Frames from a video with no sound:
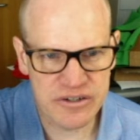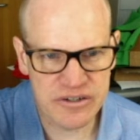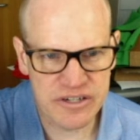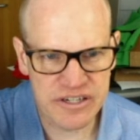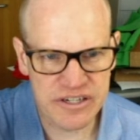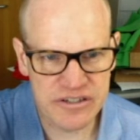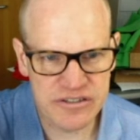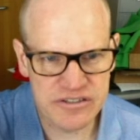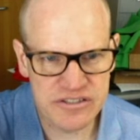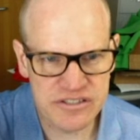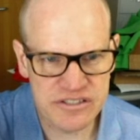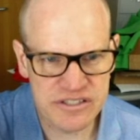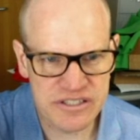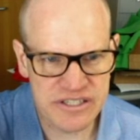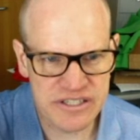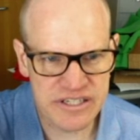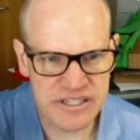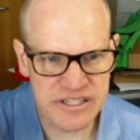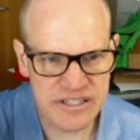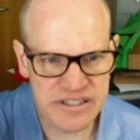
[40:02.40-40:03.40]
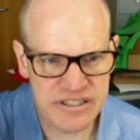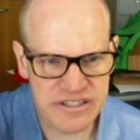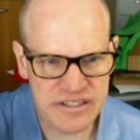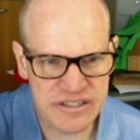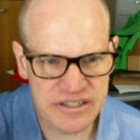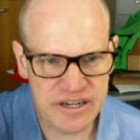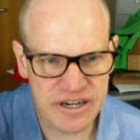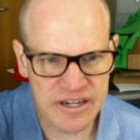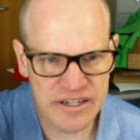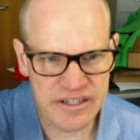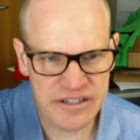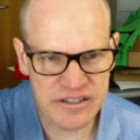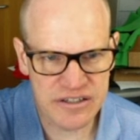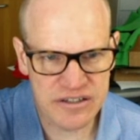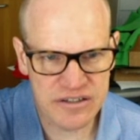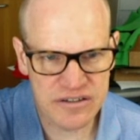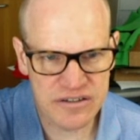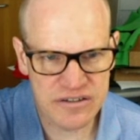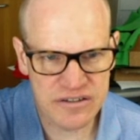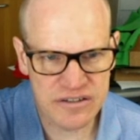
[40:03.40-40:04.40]
here's this thing, and I'm going to
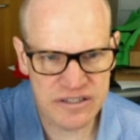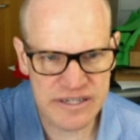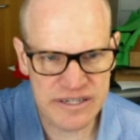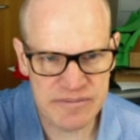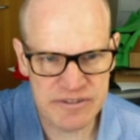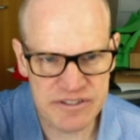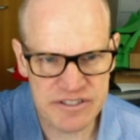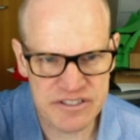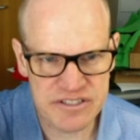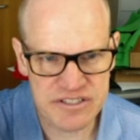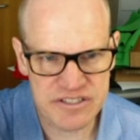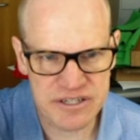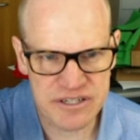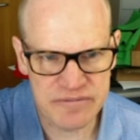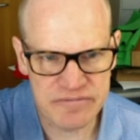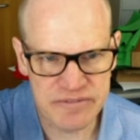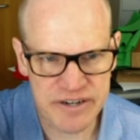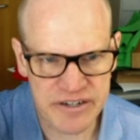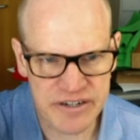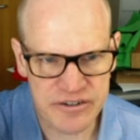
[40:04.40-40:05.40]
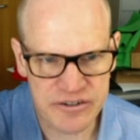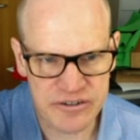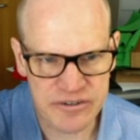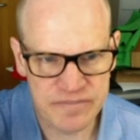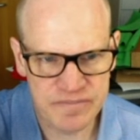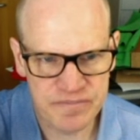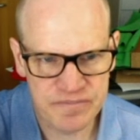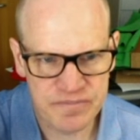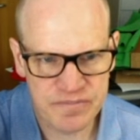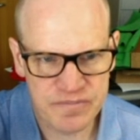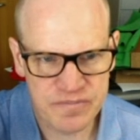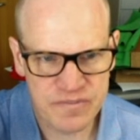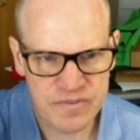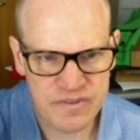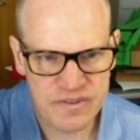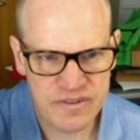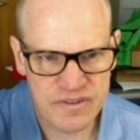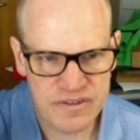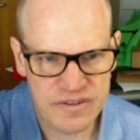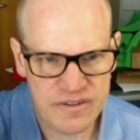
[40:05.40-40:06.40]
claim that this is a vector.
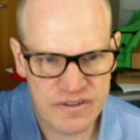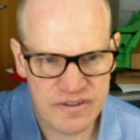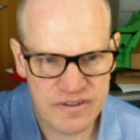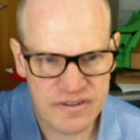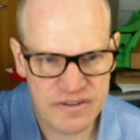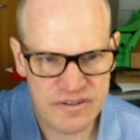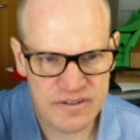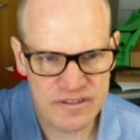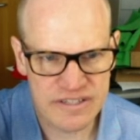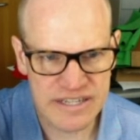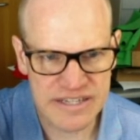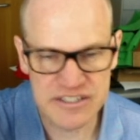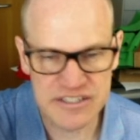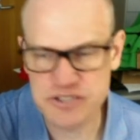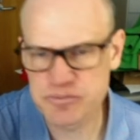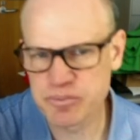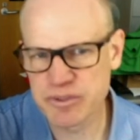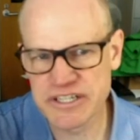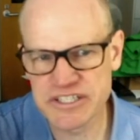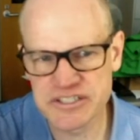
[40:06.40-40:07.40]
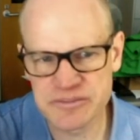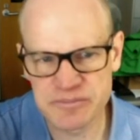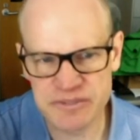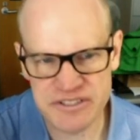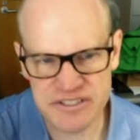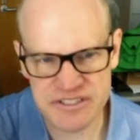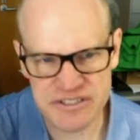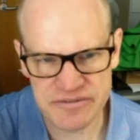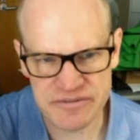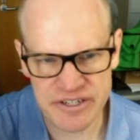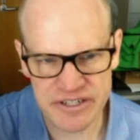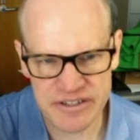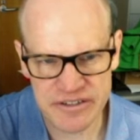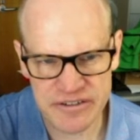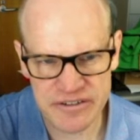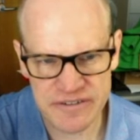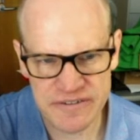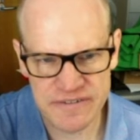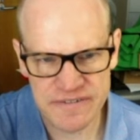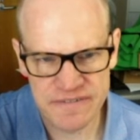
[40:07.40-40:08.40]
That displacement is a
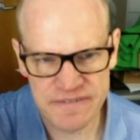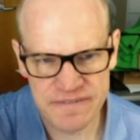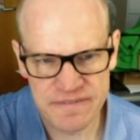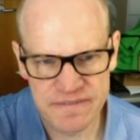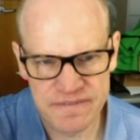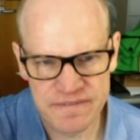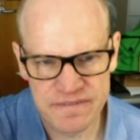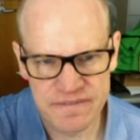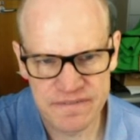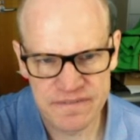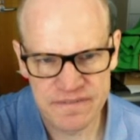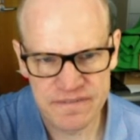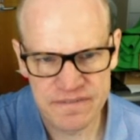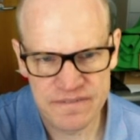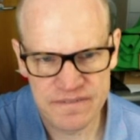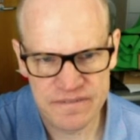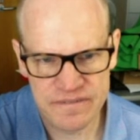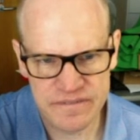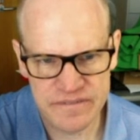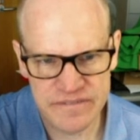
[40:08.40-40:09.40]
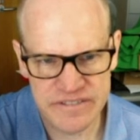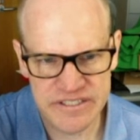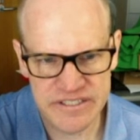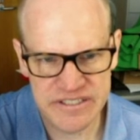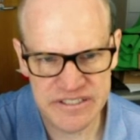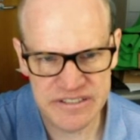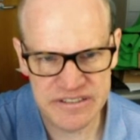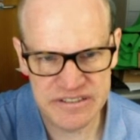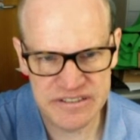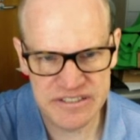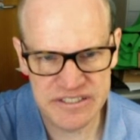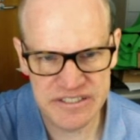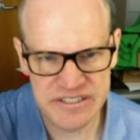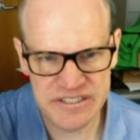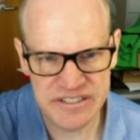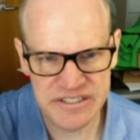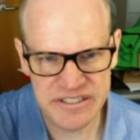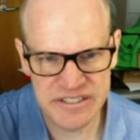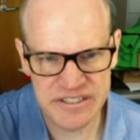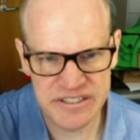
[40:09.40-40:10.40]
vector.
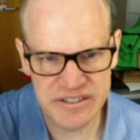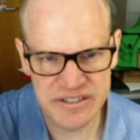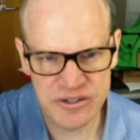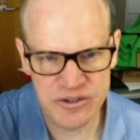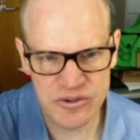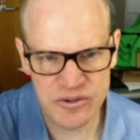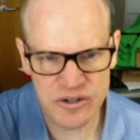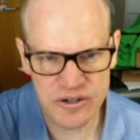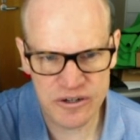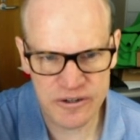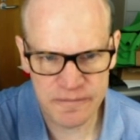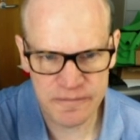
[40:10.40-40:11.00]
Vector.